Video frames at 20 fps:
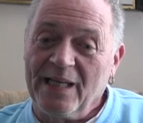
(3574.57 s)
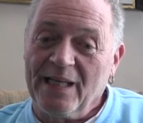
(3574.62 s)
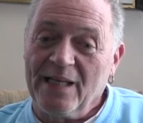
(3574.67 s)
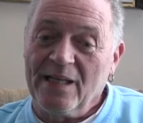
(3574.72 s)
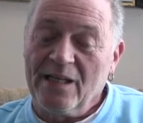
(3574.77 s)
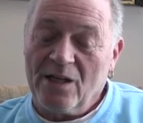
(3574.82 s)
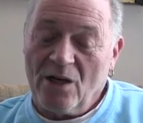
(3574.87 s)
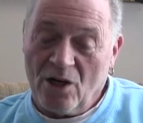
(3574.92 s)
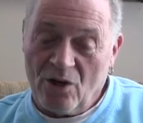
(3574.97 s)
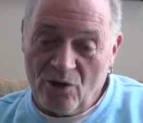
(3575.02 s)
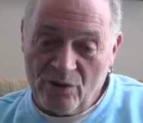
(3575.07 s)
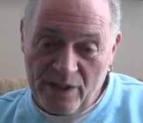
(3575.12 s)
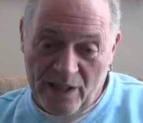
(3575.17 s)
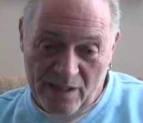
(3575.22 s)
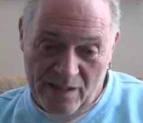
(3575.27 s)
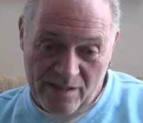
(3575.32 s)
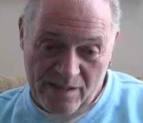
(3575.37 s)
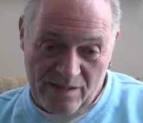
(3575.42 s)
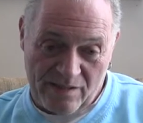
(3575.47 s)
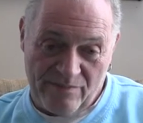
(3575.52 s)
Do you remember? Oh
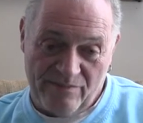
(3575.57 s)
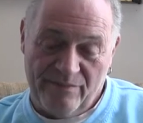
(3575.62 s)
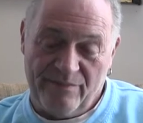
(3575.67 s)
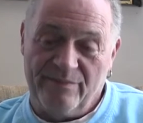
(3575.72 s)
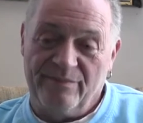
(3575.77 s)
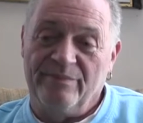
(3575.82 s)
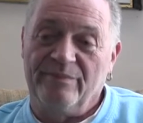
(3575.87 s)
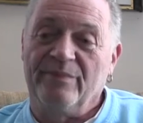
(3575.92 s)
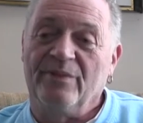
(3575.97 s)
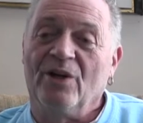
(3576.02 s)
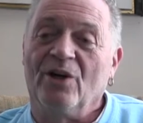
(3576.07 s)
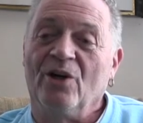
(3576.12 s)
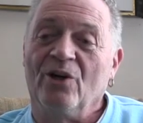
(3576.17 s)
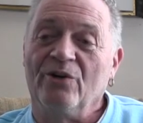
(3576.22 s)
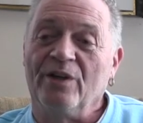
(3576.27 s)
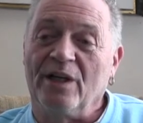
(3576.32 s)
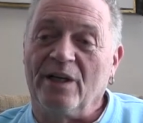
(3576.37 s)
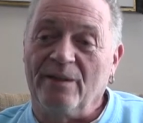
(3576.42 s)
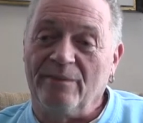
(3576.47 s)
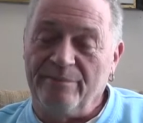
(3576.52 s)
yes, he did.
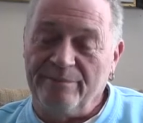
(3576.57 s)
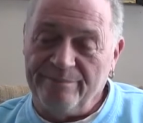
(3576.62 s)
Oh yeah.